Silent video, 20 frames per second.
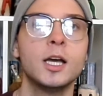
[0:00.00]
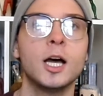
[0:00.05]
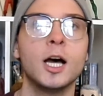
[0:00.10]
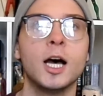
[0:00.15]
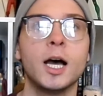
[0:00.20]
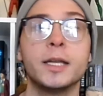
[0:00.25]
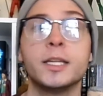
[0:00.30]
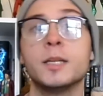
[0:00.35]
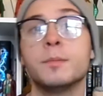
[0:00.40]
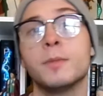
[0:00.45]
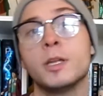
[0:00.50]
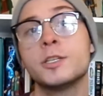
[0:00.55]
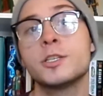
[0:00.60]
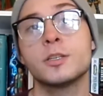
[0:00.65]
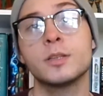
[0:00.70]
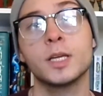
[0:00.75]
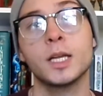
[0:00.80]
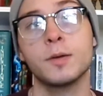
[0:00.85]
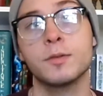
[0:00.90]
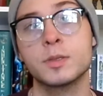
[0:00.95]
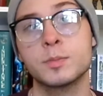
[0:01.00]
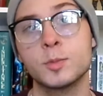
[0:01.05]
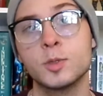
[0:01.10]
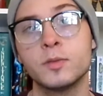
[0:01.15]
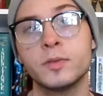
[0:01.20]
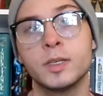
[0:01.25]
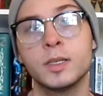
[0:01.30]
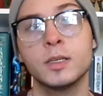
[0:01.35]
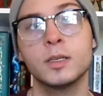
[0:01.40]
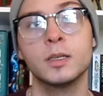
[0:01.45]
I did mention that I was
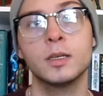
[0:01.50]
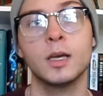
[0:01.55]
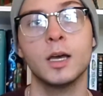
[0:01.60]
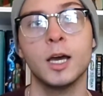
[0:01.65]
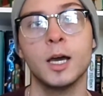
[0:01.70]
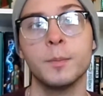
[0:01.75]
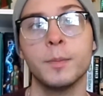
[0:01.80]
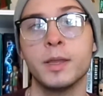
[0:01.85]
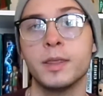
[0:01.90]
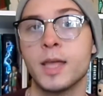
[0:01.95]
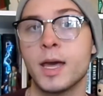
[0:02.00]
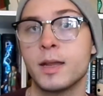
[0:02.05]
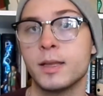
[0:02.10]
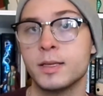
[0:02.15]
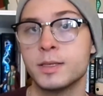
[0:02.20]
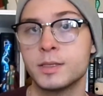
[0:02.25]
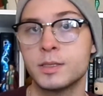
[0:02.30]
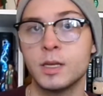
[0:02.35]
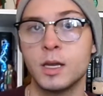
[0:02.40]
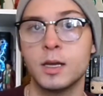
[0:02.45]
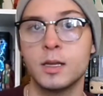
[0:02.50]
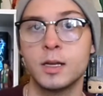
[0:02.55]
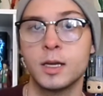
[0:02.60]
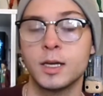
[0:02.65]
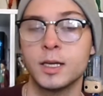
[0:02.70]
moving, and that is done.